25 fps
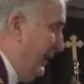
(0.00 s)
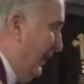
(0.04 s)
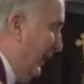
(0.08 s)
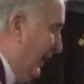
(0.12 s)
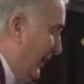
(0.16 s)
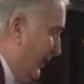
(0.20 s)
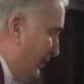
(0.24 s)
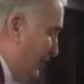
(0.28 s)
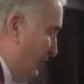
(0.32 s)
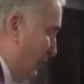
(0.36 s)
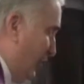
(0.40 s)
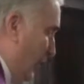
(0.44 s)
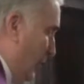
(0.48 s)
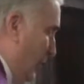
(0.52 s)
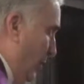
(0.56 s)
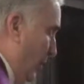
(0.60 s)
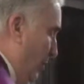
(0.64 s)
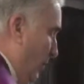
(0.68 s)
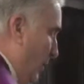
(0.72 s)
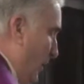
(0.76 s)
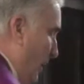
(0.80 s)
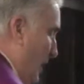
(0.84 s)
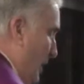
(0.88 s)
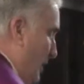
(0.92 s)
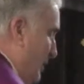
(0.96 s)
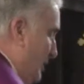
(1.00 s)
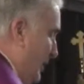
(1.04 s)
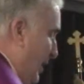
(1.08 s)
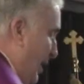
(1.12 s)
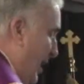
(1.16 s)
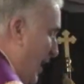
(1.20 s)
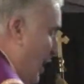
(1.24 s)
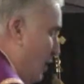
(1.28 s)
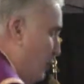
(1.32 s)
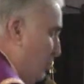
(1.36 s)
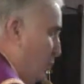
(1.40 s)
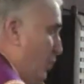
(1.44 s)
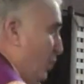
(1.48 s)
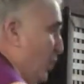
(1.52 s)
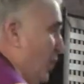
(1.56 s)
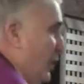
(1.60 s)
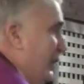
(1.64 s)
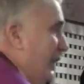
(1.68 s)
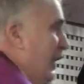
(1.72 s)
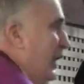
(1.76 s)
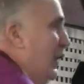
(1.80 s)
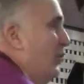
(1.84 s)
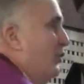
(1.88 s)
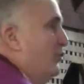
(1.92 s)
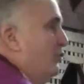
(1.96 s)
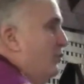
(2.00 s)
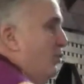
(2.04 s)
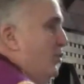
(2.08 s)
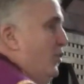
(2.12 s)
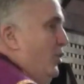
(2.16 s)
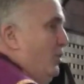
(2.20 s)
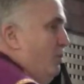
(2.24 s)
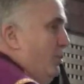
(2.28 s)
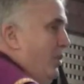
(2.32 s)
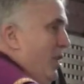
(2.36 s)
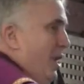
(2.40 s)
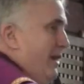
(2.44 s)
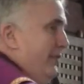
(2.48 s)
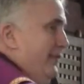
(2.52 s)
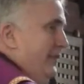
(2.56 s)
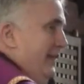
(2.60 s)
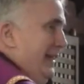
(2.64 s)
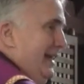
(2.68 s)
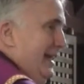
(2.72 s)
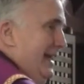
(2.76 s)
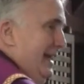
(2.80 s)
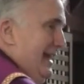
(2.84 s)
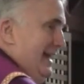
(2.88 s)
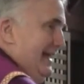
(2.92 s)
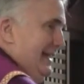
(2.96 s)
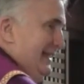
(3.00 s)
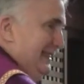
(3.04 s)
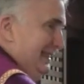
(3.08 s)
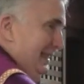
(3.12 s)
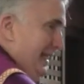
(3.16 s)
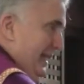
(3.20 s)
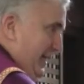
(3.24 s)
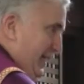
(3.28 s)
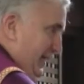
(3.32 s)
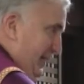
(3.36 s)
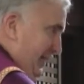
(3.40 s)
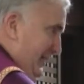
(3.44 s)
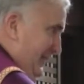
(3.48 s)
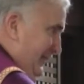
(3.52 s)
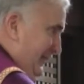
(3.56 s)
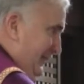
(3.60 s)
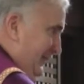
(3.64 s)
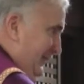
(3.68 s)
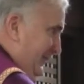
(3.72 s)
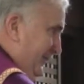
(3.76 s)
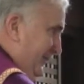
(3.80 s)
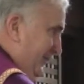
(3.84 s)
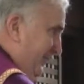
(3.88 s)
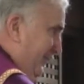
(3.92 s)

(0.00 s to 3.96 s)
And so God working through the prophet Isaiah